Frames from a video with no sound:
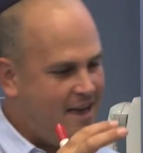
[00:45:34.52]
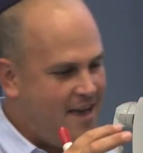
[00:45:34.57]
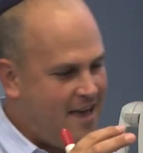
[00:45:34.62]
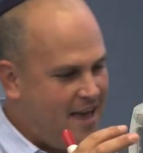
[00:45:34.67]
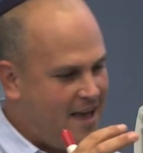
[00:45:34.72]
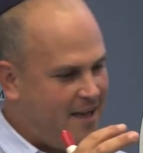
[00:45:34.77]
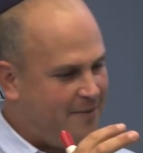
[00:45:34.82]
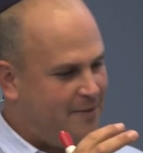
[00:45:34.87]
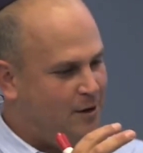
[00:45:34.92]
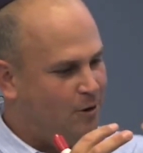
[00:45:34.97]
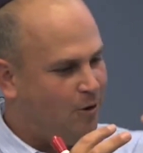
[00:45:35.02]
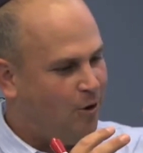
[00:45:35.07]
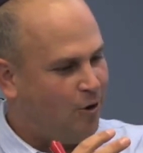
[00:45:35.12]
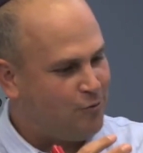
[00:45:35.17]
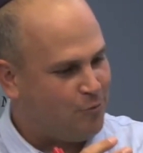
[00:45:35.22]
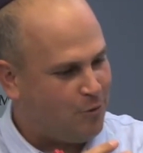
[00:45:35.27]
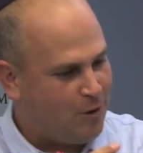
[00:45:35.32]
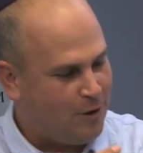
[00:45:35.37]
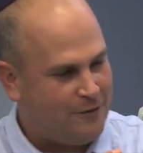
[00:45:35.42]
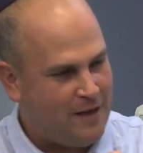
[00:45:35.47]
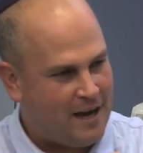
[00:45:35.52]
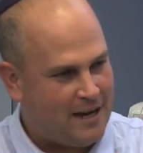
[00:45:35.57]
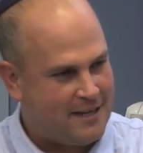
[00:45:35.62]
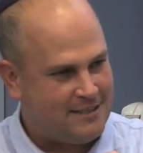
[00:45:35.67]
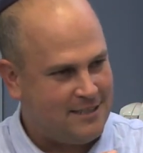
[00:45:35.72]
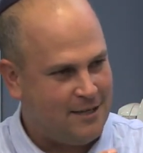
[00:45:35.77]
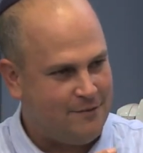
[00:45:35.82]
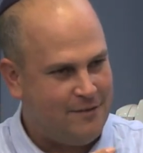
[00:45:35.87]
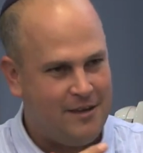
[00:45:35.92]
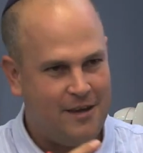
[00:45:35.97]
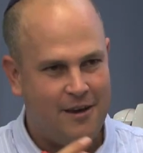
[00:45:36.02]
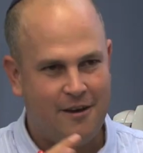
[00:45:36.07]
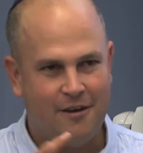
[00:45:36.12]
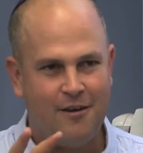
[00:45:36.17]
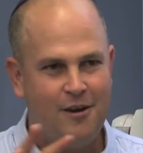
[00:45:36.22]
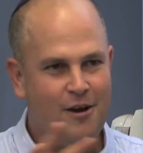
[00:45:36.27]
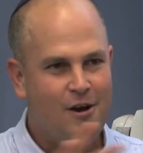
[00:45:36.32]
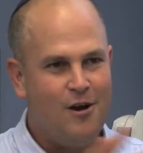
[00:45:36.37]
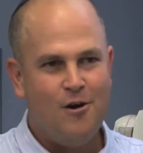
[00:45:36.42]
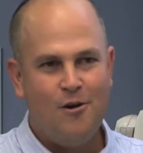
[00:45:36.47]
and the ultra Orthodox living
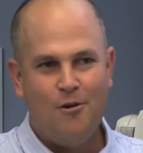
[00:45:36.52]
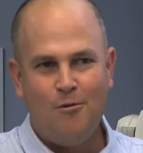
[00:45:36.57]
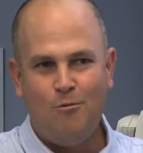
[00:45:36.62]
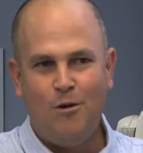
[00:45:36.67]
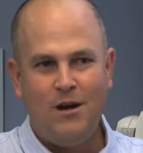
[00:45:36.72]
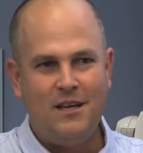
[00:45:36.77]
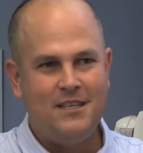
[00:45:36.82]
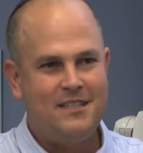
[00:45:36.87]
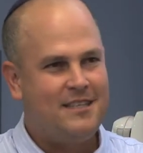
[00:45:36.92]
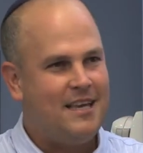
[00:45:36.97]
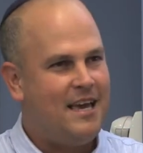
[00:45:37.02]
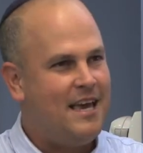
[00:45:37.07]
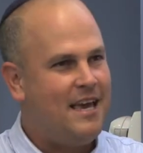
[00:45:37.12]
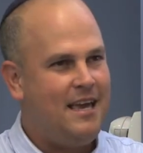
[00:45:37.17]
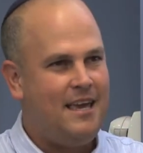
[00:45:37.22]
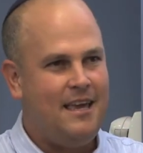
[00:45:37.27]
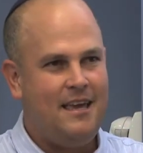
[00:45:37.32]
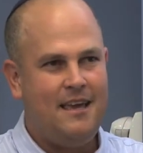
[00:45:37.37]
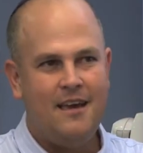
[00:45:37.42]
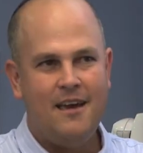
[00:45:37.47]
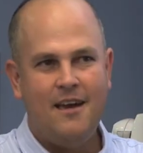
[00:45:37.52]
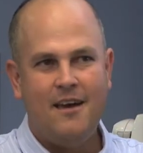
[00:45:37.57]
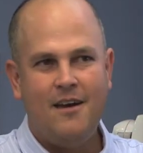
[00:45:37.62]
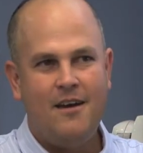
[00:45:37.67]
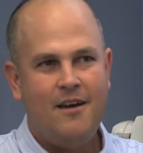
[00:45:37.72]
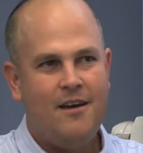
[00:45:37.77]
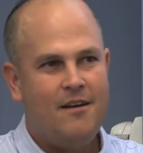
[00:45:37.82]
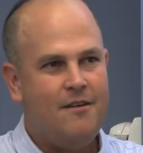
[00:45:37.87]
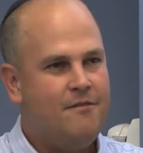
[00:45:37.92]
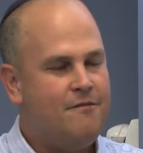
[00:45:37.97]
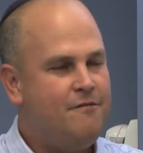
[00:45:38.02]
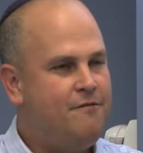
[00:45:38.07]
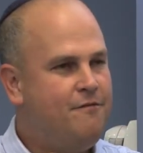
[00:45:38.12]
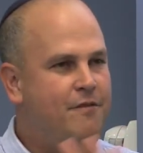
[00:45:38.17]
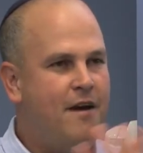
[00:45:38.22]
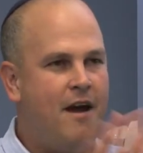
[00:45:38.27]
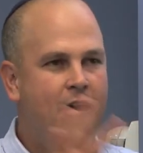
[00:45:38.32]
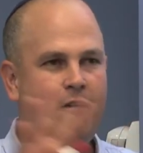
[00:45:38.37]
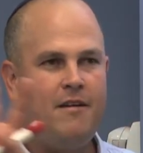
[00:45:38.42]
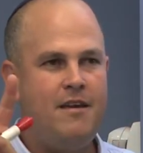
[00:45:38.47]
here was a
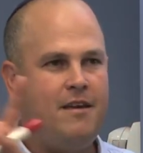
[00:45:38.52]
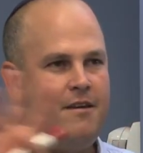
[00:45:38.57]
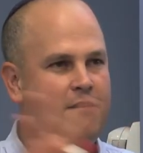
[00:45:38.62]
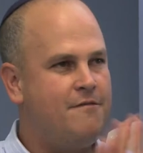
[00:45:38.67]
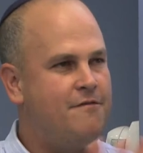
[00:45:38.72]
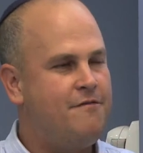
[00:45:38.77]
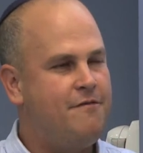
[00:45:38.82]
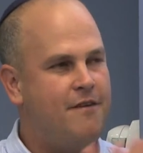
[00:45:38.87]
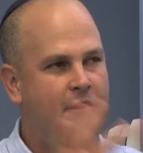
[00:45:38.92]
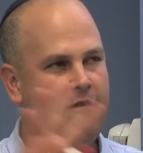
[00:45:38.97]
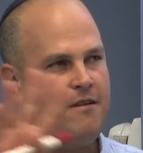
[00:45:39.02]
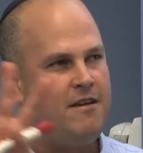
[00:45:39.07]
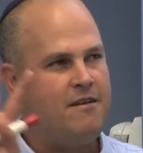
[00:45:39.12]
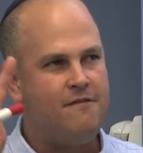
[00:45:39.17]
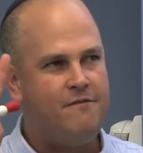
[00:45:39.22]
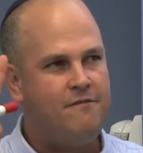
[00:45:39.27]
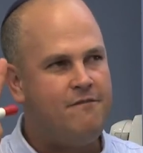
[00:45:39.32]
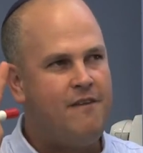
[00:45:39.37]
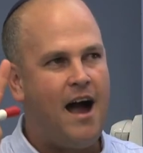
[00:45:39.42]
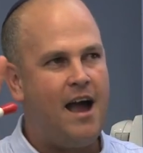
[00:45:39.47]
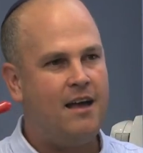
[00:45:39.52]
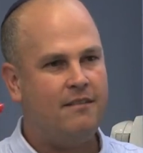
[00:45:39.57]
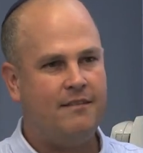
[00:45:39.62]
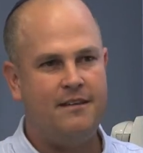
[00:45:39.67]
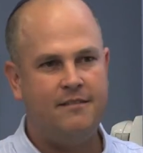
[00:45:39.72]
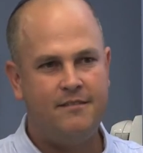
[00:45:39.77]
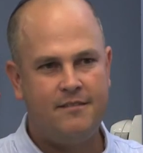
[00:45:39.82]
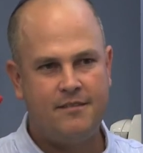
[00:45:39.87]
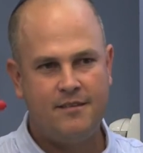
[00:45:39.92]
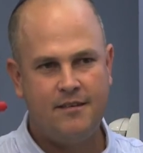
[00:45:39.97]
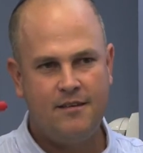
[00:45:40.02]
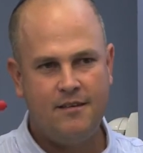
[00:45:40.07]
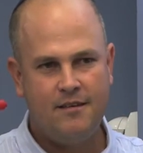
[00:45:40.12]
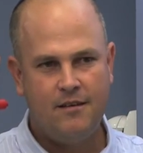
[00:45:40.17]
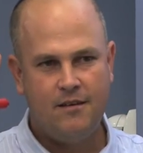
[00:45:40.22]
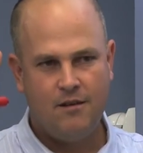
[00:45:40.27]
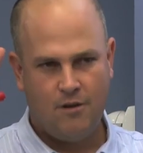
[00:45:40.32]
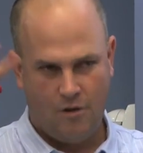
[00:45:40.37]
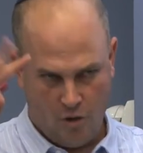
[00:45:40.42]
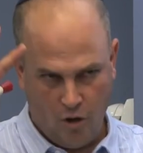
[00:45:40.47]
very, very violent,
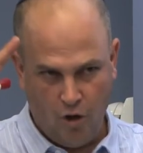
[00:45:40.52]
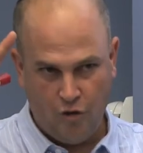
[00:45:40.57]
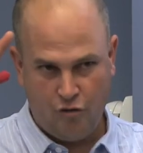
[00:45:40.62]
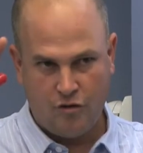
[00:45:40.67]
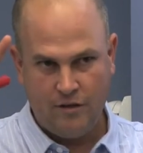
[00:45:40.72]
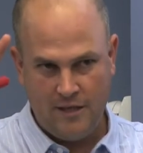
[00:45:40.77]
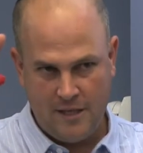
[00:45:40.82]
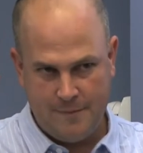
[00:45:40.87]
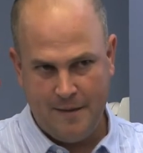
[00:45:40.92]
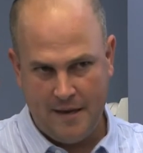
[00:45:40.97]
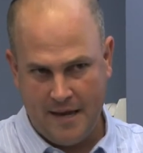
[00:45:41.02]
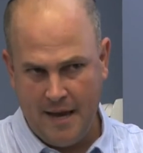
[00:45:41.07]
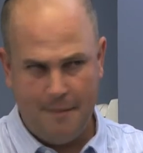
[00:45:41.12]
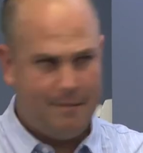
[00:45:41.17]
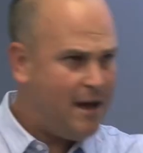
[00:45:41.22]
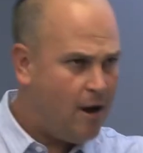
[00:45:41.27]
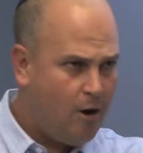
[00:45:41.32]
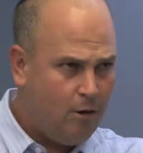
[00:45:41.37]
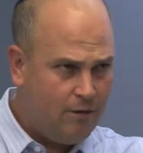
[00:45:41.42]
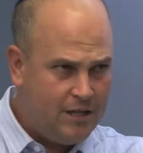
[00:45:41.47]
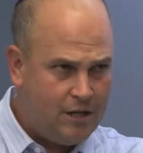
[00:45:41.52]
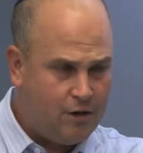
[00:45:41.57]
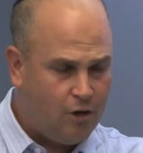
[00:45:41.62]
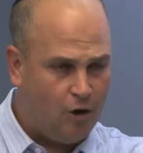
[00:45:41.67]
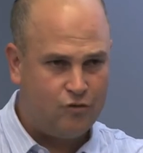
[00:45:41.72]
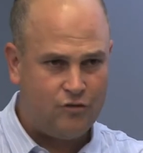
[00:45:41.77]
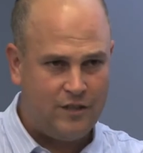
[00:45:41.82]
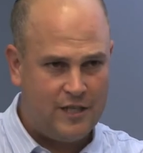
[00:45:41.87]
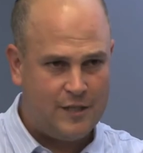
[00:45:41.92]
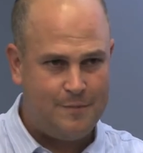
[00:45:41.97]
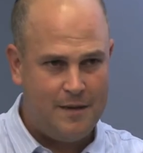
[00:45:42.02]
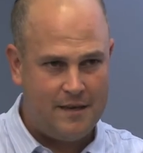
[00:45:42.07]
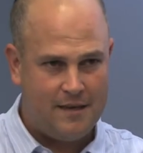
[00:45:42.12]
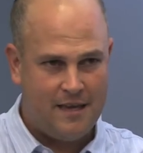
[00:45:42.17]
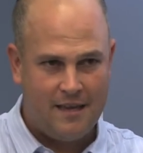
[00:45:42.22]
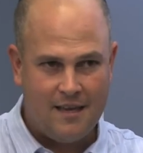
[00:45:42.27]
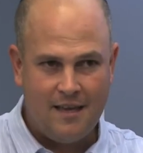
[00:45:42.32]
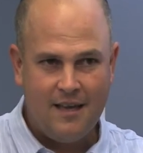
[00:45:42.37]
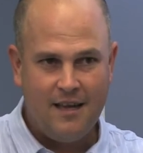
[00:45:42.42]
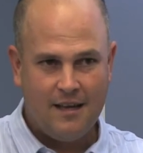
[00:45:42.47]
culturally speaking, but not only culturally
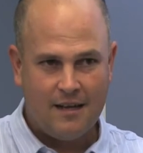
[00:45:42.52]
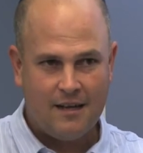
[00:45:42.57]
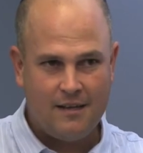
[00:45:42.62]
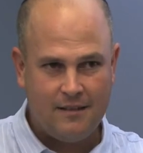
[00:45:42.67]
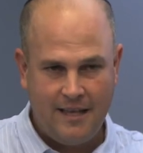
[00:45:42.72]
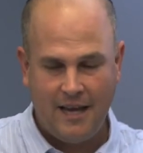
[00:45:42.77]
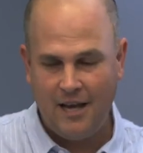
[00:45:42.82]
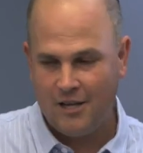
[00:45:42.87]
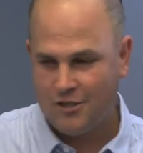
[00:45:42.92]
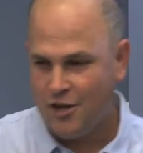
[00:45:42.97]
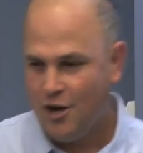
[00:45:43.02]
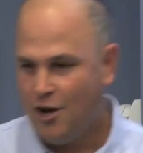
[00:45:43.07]
speaking, clash.